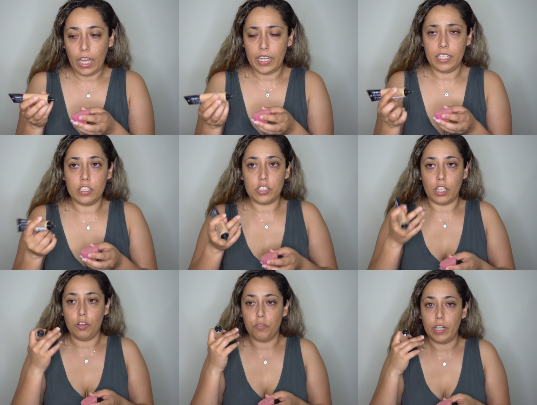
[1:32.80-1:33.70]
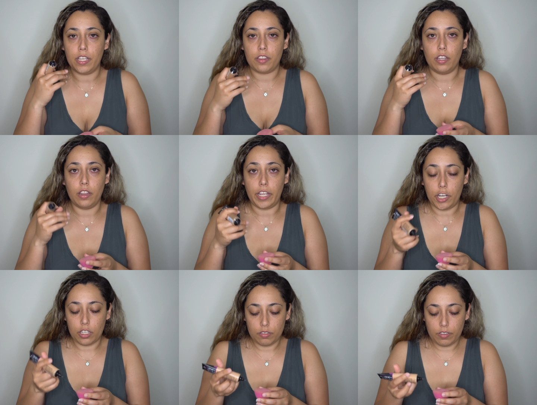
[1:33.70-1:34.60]
adding just a very thin
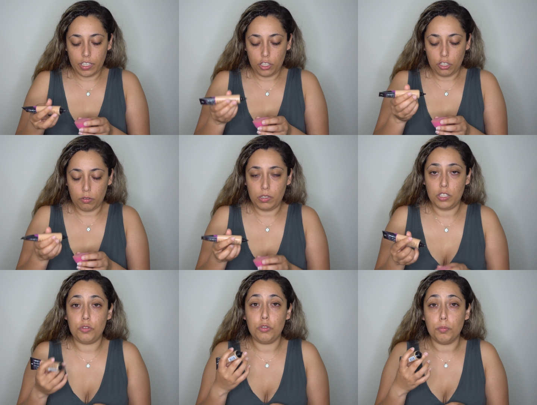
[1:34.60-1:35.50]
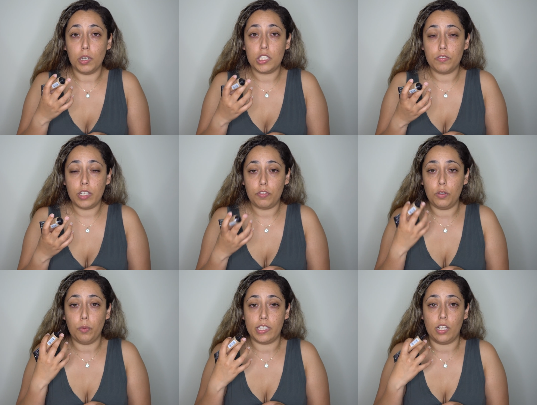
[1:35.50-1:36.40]
layer of it. You don't need too much of it if you
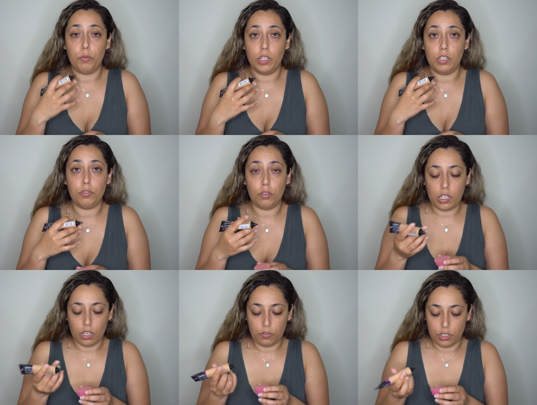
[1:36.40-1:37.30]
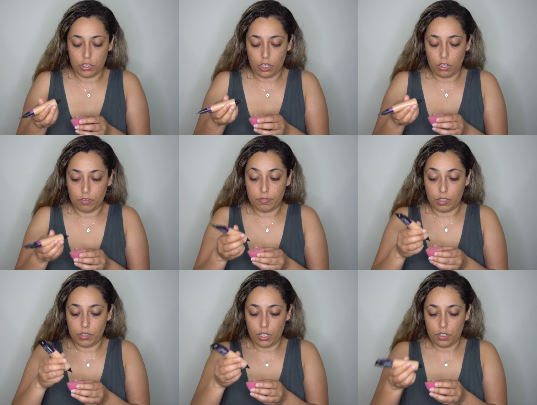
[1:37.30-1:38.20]
want that really full coverage of
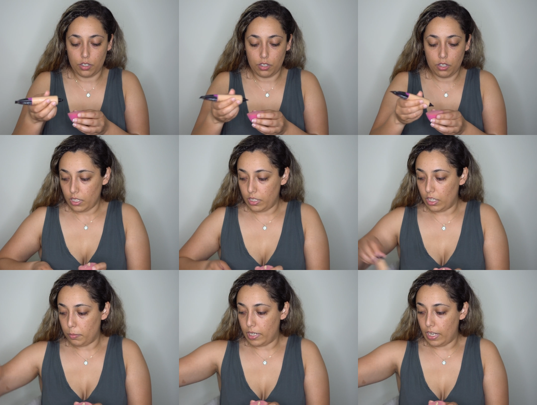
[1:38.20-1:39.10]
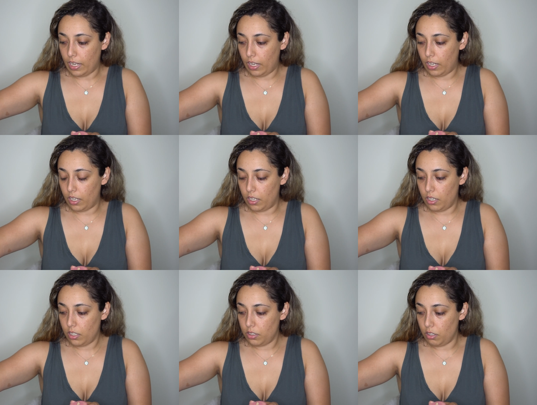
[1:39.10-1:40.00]
foundation. And then I'm going to add
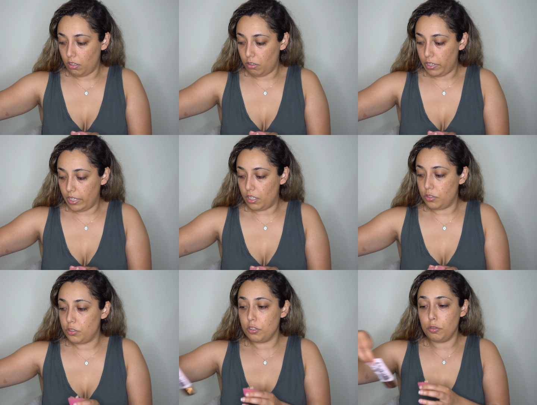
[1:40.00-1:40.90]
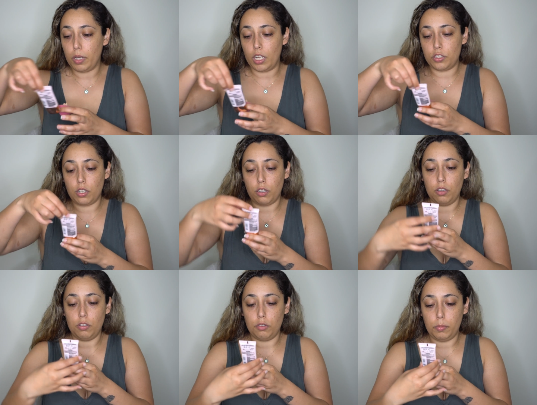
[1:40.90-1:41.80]
the L'Oreal True Match
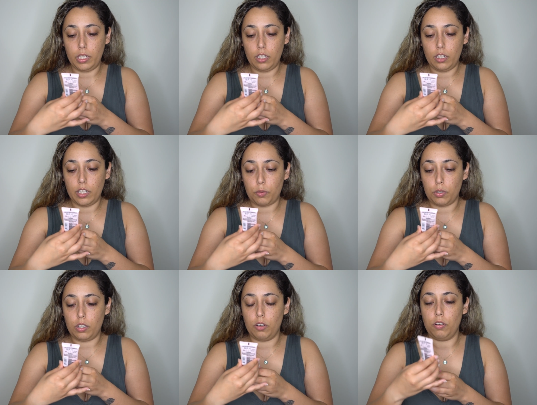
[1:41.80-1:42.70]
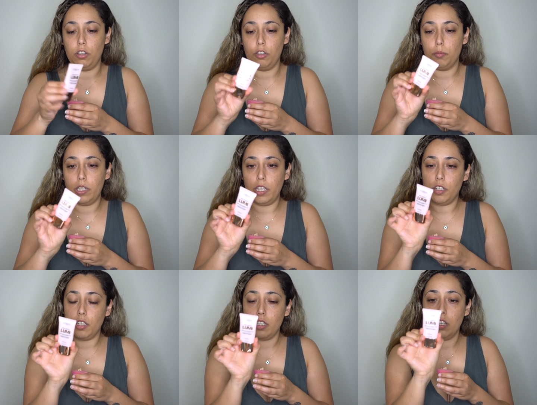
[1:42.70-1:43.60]
Lumi Liquid Gold
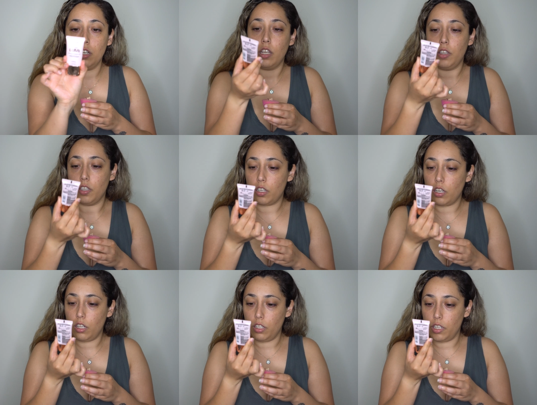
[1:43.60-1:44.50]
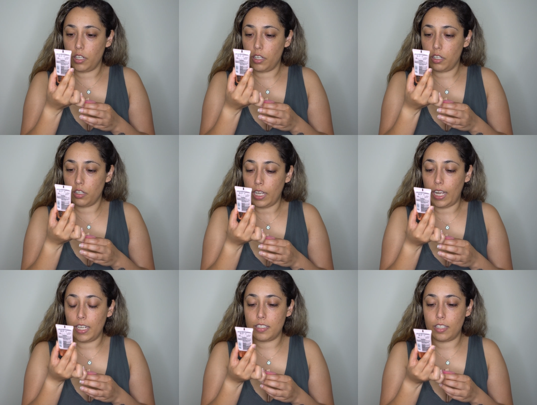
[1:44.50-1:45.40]
Illuminator in the color
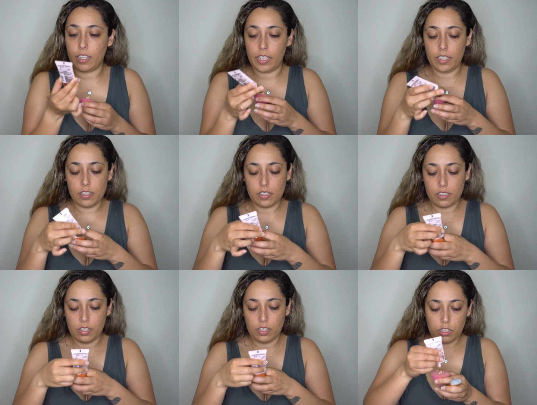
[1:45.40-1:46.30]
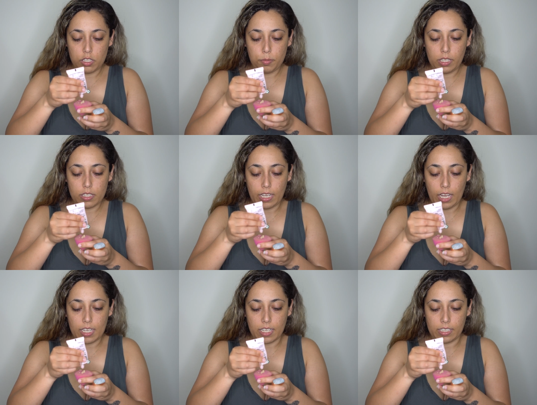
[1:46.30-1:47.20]
Ice Glaze, just because it
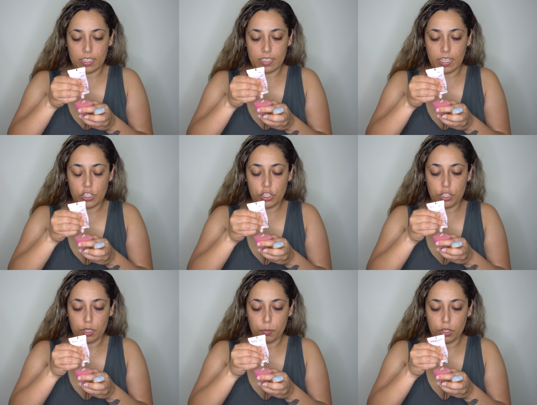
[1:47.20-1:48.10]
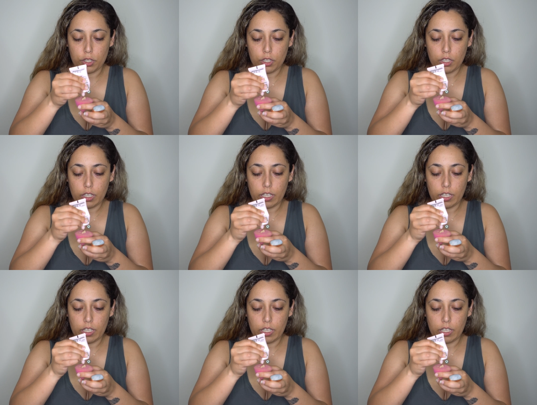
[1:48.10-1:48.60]
has like this nice shimmer